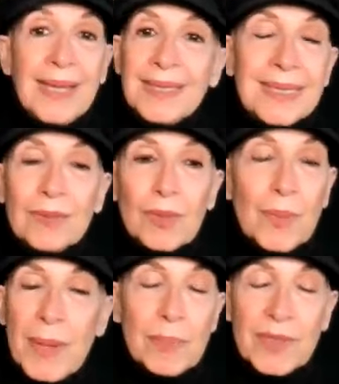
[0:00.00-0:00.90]
I didn't
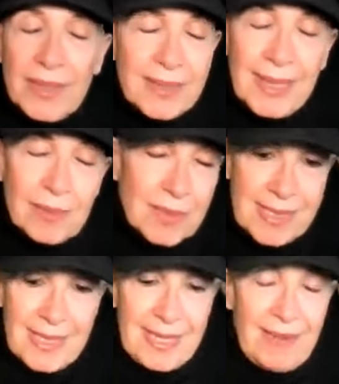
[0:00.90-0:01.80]
remember that that
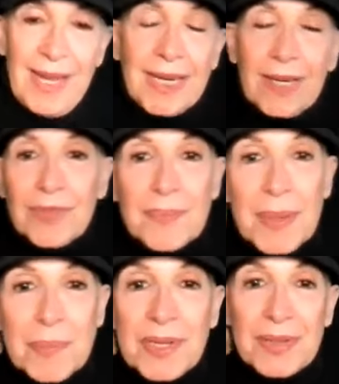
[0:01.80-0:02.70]
was there. Had I
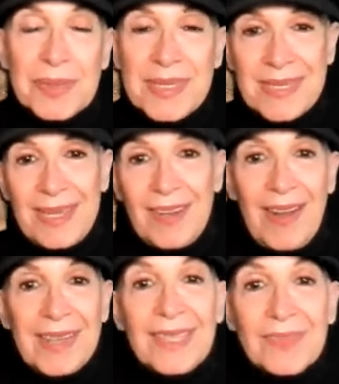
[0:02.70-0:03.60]
remembered it was there,
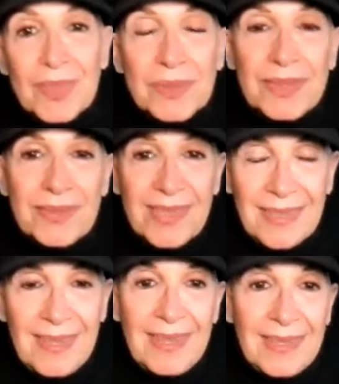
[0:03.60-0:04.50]
I never would have
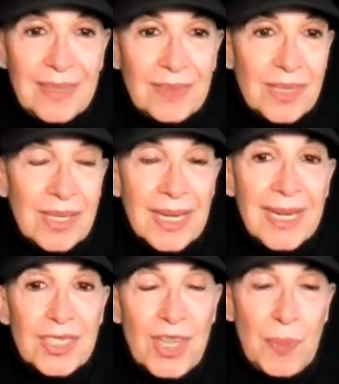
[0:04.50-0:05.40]
done that and
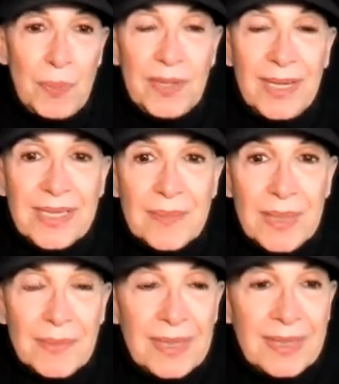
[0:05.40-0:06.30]
jeopardized
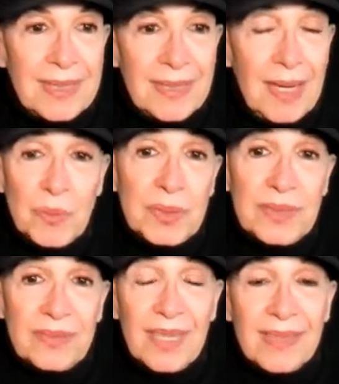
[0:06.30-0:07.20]
my money. I wouldn't
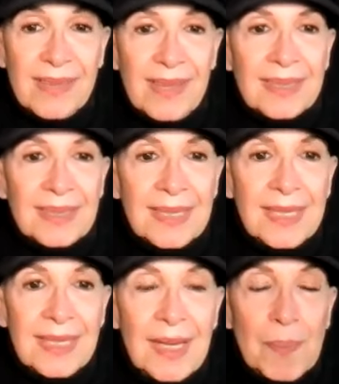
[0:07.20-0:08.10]
have done that.
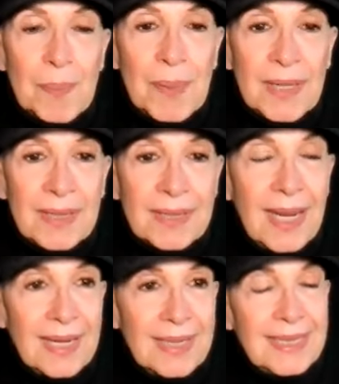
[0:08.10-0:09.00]
But
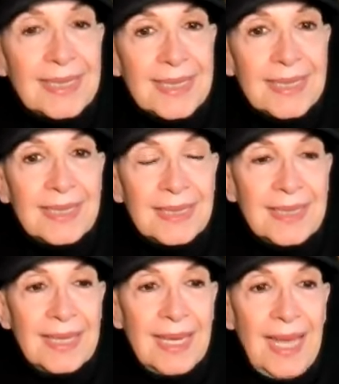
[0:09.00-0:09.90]
I did.
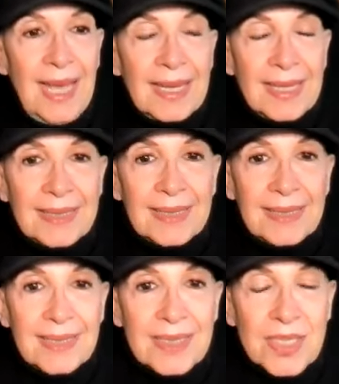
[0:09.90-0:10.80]

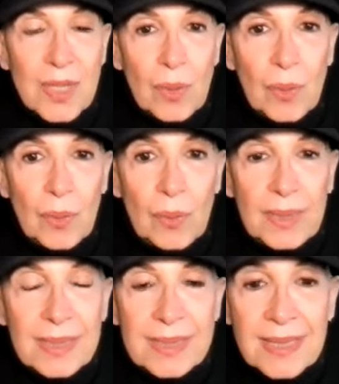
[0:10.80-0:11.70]
And so
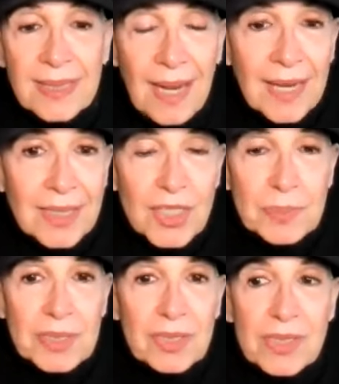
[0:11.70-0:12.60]
it's a gotcha
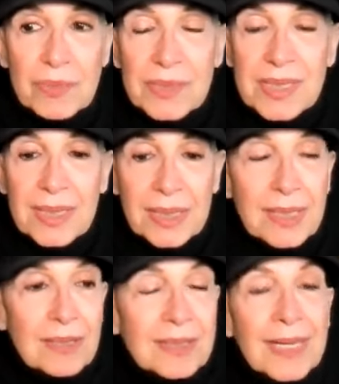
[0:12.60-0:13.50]
because it was clear.